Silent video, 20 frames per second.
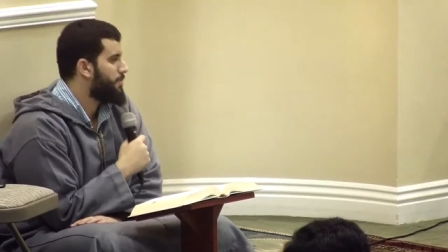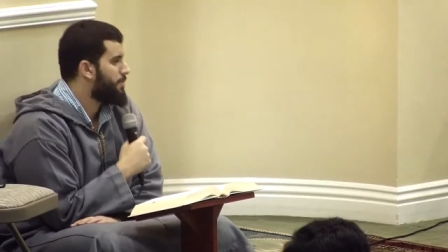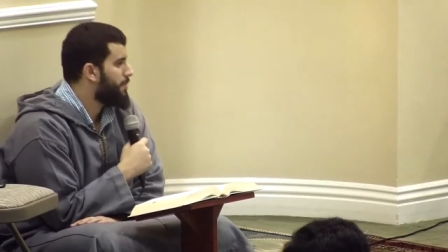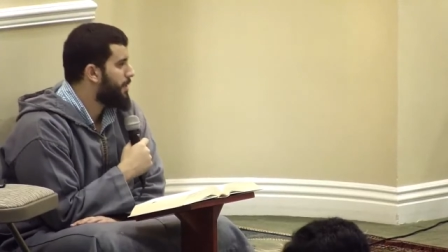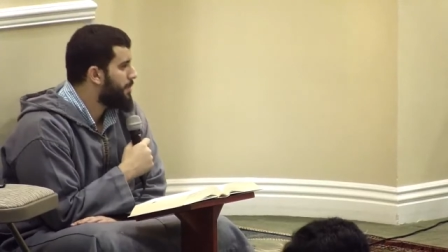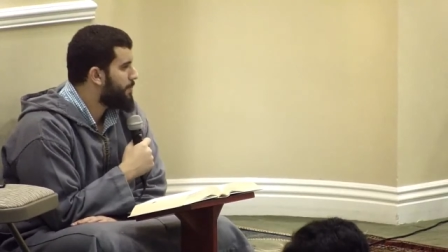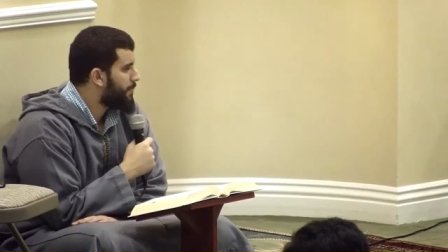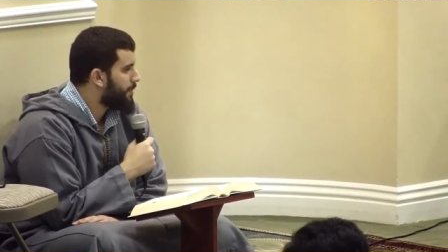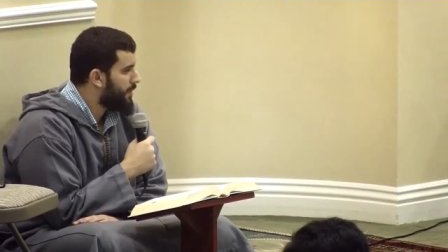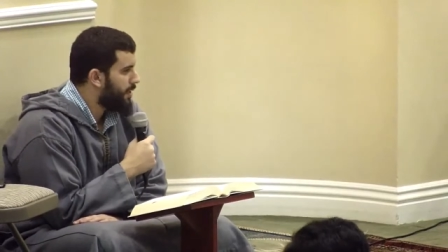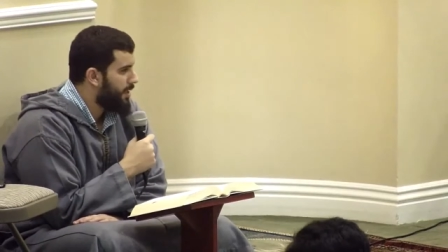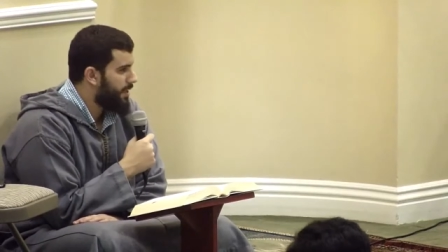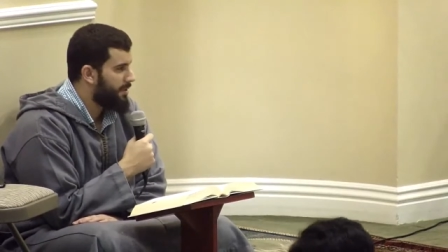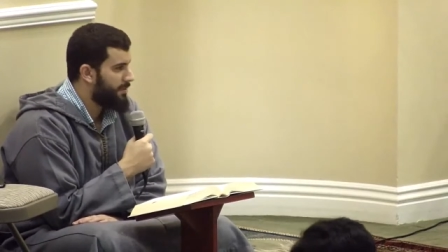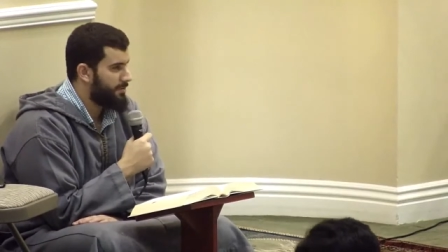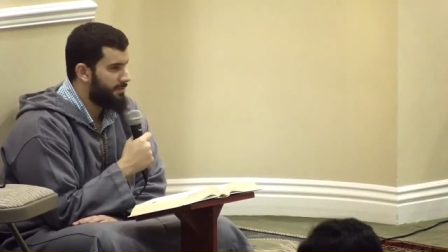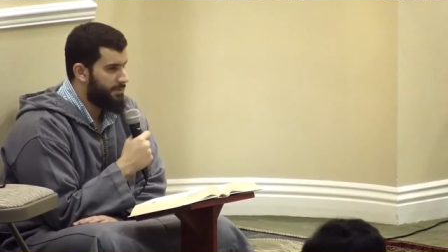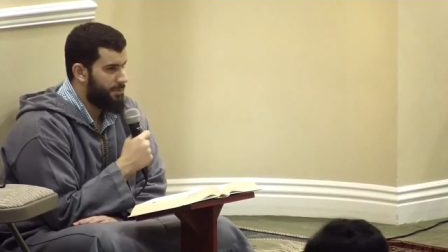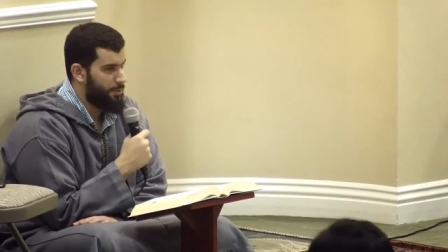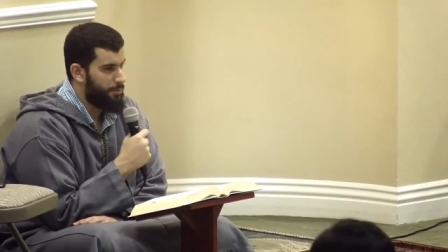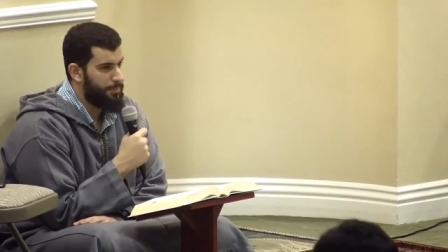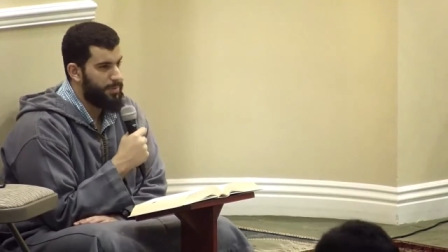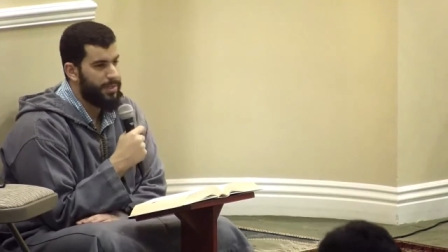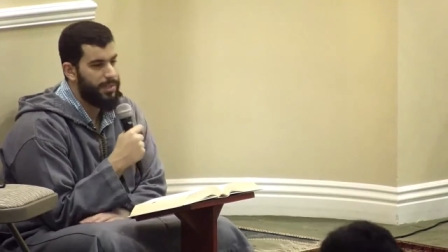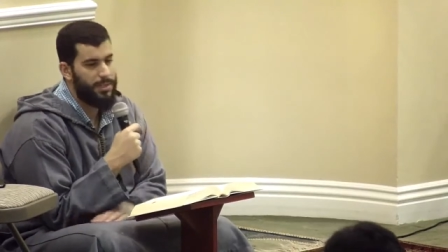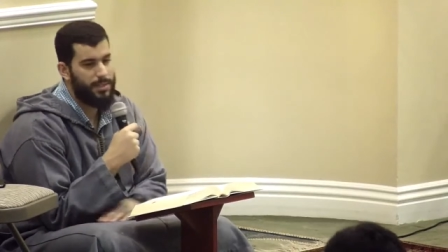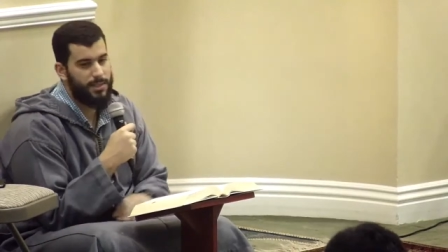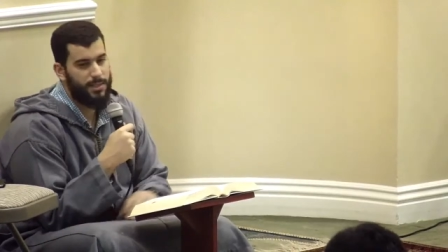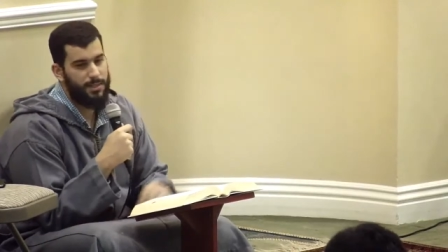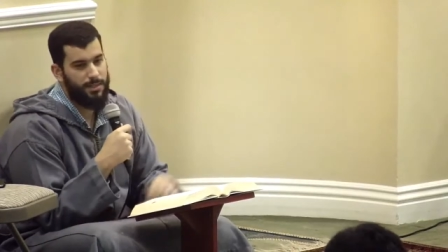with people of
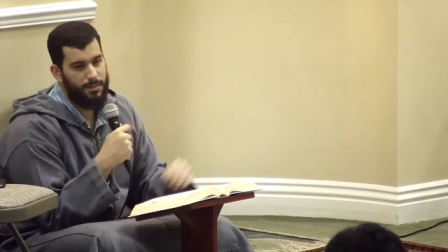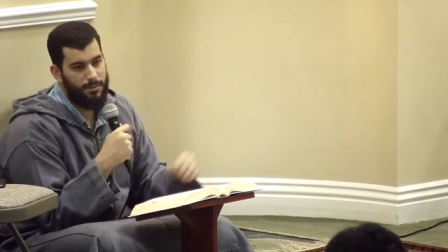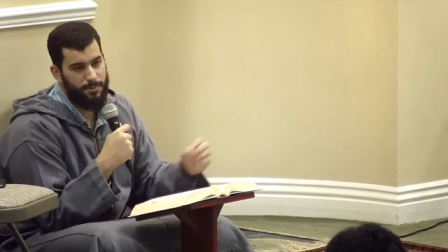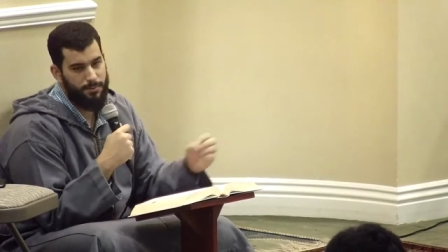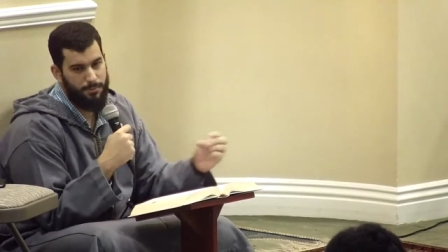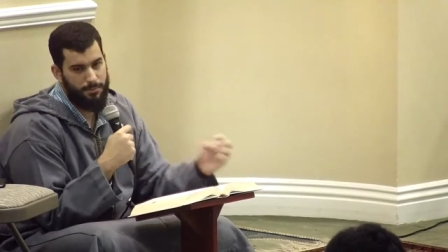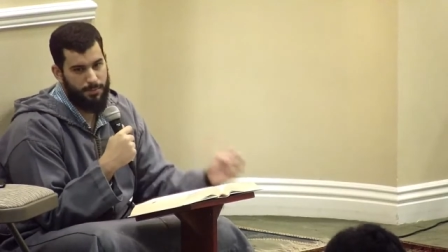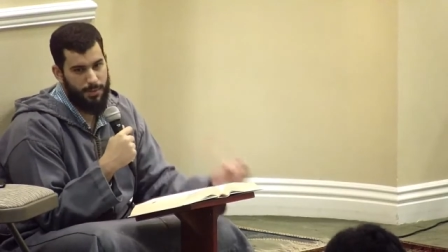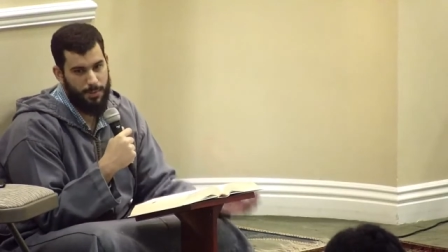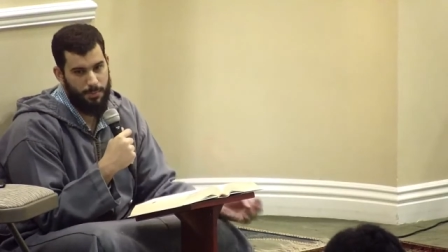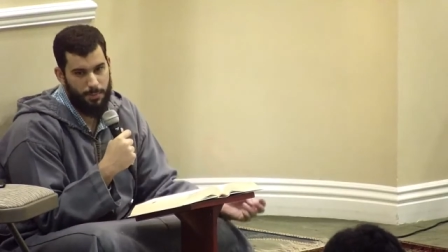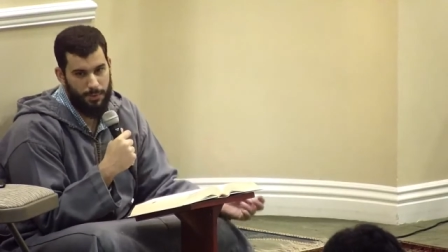nobility,